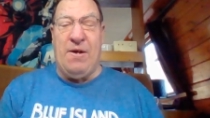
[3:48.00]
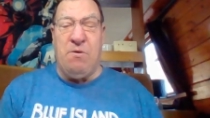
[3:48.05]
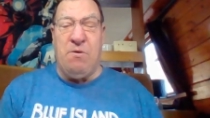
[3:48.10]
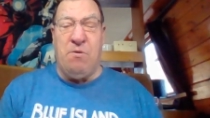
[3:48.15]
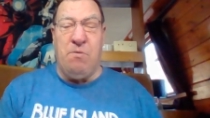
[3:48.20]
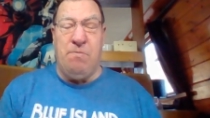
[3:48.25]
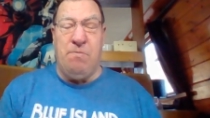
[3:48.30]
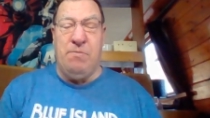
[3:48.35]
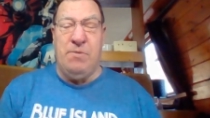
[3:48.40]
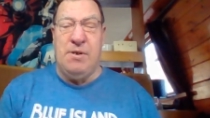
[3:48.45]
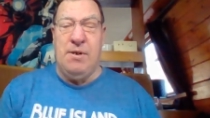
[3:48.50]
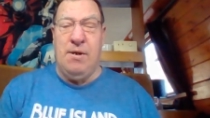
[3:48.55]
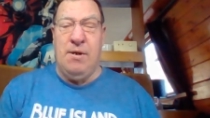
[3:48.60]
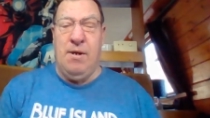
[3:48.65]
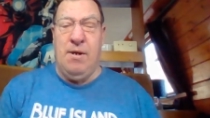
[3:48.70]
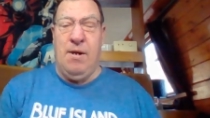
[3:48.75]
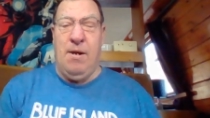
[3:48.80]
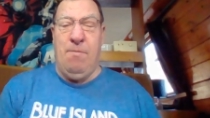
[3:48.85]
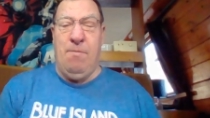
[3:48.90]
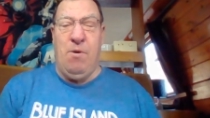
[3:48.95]
filmed,
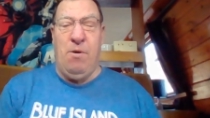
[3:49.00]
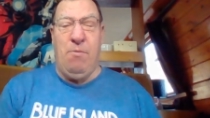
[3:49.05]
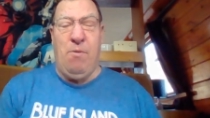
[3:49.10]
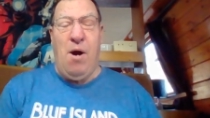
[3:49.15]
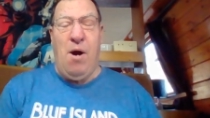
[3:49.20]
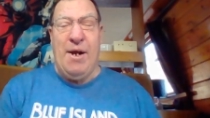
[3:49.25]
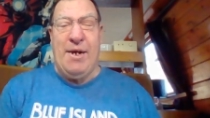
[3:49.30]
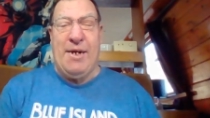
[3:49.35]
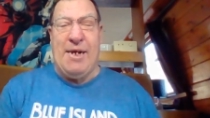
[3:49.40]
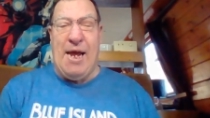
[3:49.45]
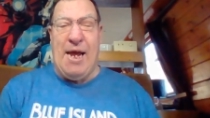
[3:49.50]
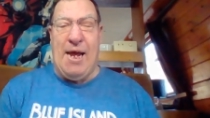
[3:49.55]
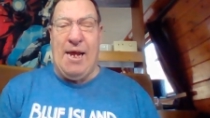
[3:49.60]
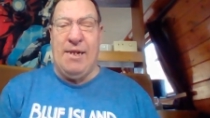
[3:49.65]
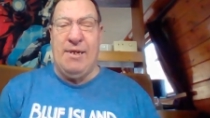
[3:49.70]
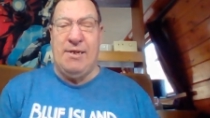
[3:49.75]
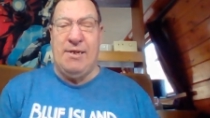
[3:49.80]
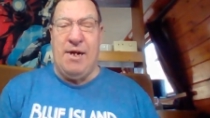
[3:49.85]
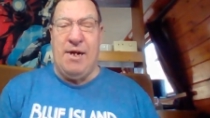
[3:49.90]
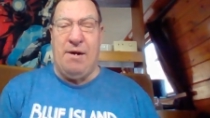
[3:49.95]
but what I
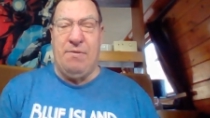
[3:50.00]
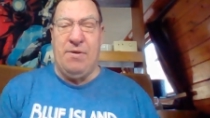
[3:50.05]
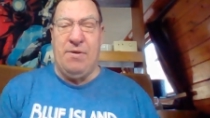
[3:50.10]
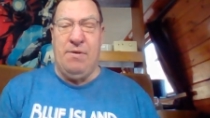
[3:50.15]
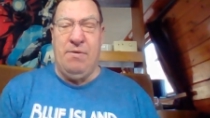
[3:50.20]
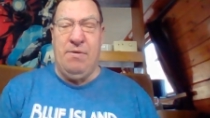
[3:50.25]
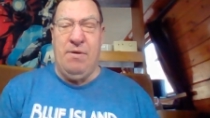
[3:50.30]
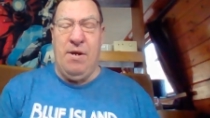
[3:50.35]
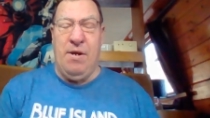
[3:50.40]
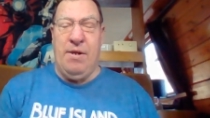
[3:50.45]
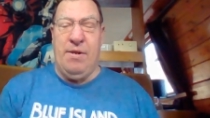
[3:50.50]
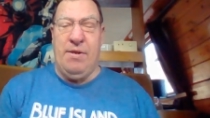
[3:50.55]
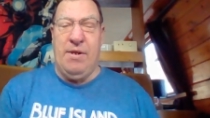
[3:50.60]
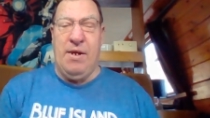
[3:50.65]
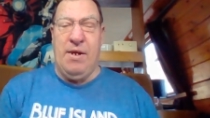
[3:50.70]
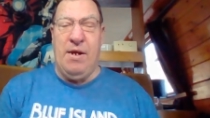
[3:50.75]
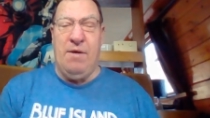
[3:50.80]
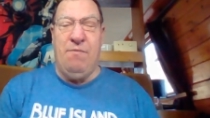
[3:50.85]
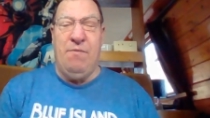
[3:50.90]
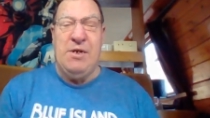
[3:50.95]
can tell you,
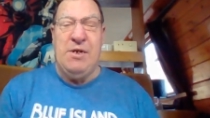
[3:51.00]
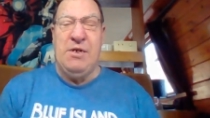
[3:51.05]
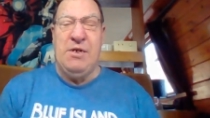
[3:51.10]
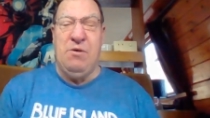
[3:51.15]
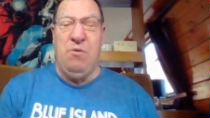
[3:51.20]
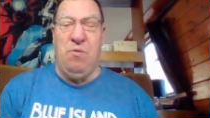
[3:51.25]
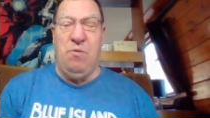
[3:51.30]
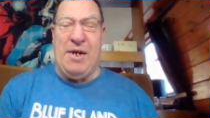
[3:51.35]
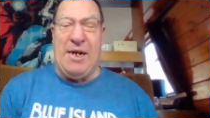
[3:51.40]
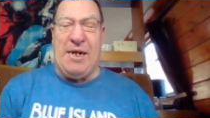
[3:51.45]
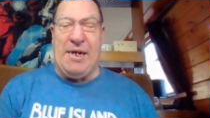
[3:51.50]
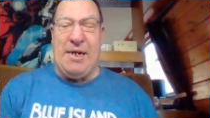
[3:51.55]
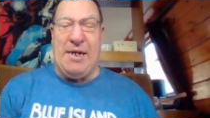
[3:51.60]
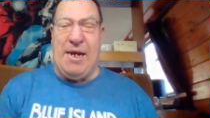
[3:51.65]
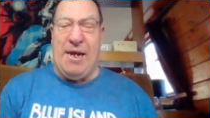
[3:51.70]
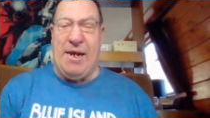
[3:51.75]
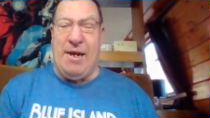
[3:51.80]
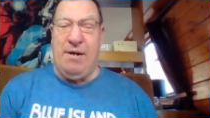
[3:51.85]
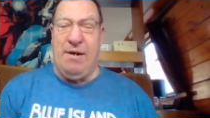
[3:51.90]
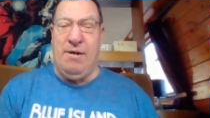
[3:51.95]
the original link
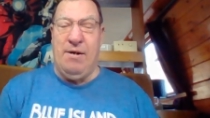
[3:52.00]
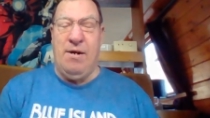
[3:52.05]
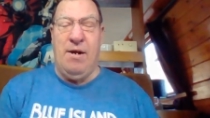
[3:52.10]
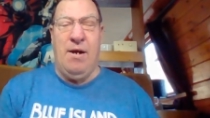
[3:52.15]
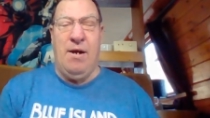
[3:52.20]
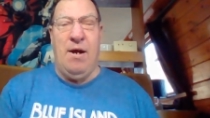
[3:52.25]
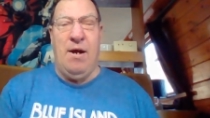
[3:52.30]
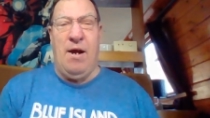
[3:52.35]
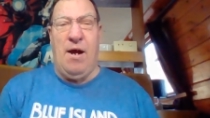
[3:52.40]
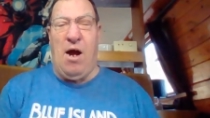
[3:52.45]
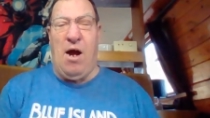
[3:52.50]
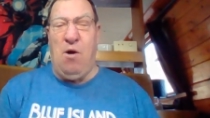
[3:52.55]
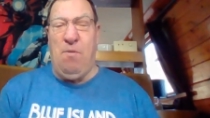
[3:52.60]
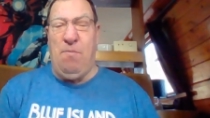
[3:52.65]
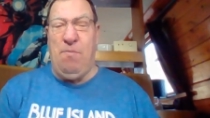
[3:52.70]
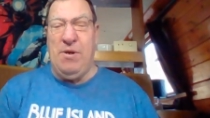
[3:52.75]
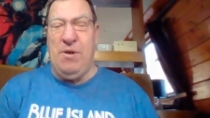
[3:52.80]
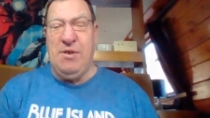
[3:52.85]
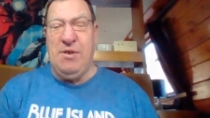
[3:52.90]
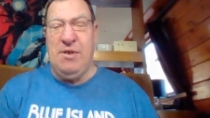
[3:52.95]
here
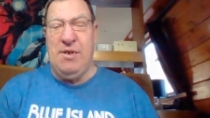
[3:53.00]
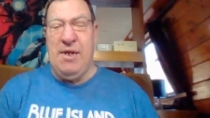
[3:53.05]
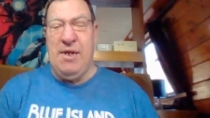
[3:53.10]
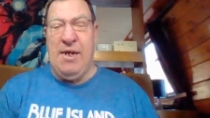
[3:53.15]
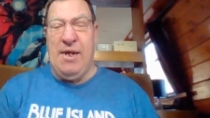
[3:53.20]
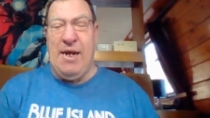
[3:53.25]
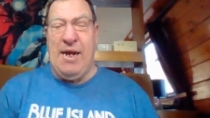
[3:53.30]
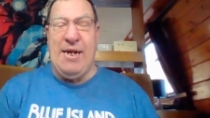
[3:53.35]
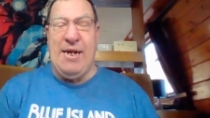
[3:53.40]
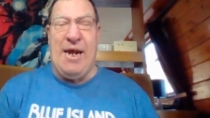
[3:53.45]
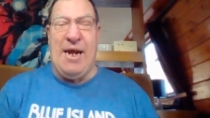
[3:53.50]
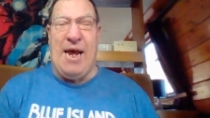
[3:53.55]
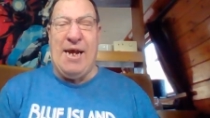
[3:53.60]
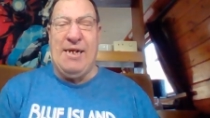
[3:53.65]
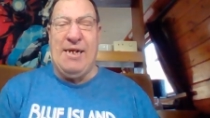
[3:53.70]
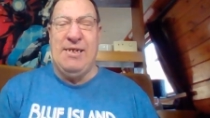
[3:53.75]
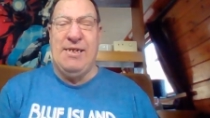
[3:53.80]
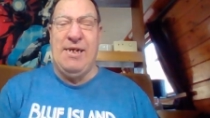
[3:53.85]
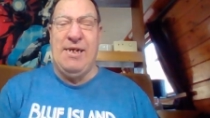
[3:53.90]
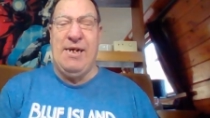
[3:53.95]
opened in
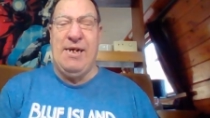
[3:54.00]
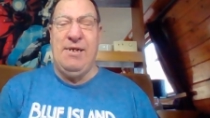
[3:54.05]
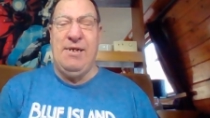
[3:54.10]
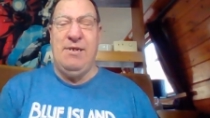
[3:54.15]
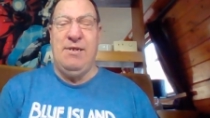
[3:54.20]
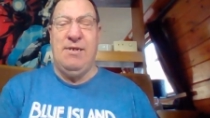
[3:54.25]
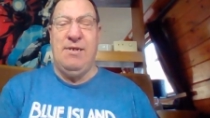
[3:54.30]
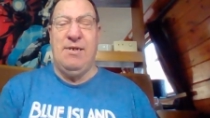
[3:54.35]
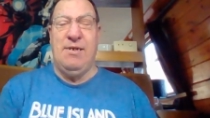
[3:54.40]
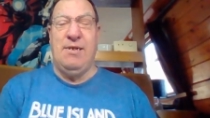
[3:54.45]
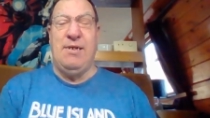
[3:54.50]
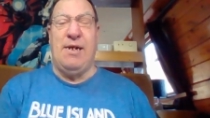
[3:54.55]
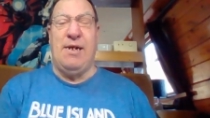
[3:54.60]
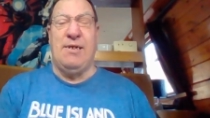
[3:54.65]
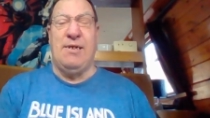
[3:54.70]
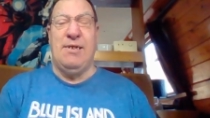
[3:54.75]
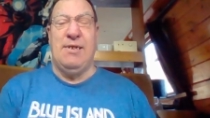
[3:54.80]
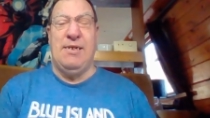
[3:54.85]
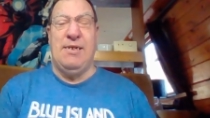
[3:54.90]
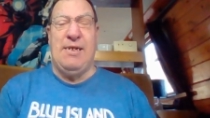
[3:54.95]

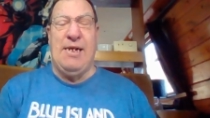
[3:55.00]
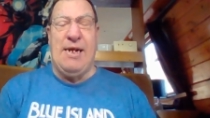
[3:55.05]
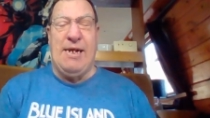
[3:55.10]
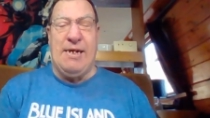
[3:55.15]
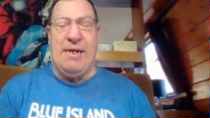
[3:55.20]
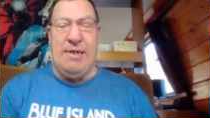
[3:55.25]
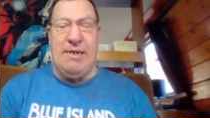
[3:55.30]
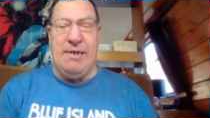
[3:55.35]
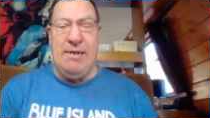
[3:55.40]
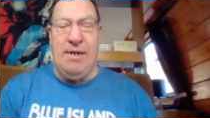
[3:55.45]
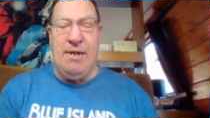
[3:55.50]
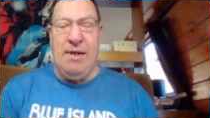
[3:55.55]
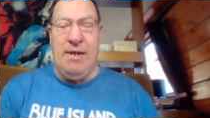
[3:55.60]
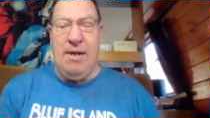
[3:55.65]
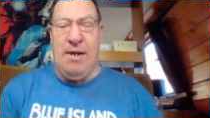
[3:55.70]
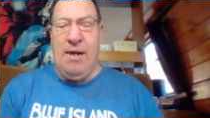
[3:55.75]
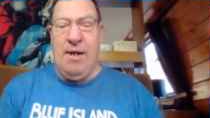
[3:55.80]
1816,